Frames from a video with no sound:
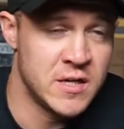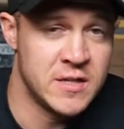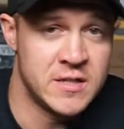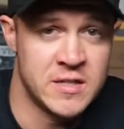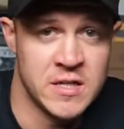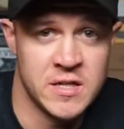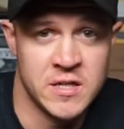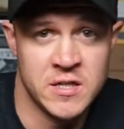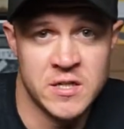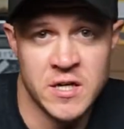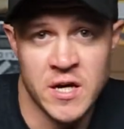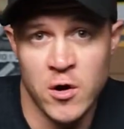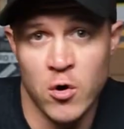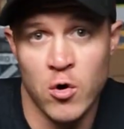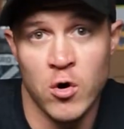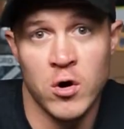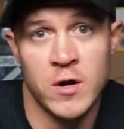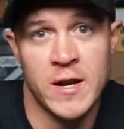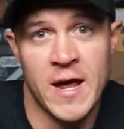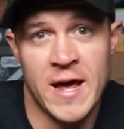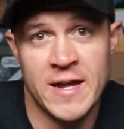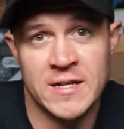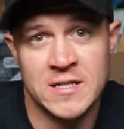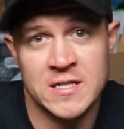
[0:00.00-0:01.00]
a DJ
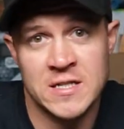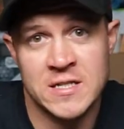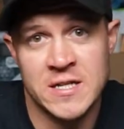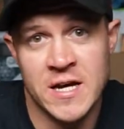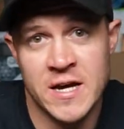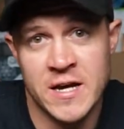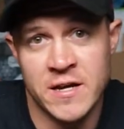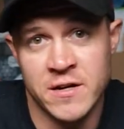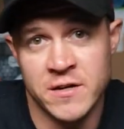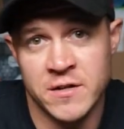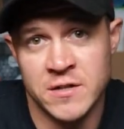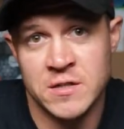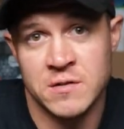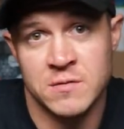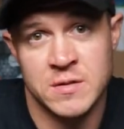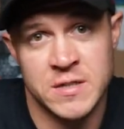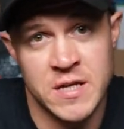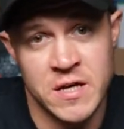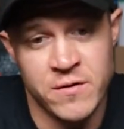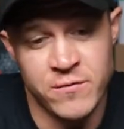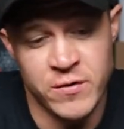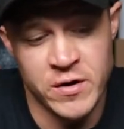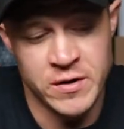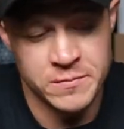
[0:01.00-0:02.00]
or an entertainer's
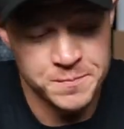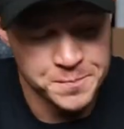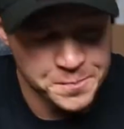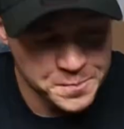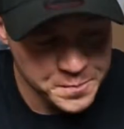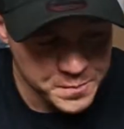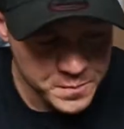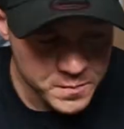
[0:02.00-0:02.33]
CV.